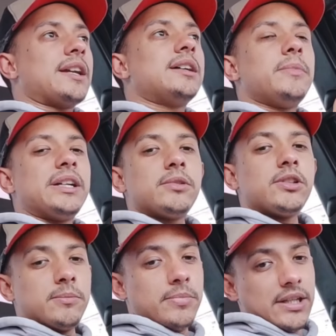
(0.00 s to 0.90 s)
it might
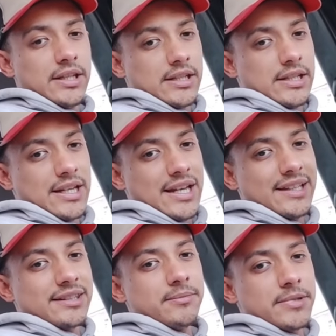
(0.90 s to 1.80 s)
not be
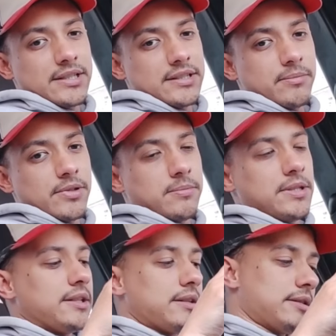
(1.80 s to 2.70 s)
atomizing properly.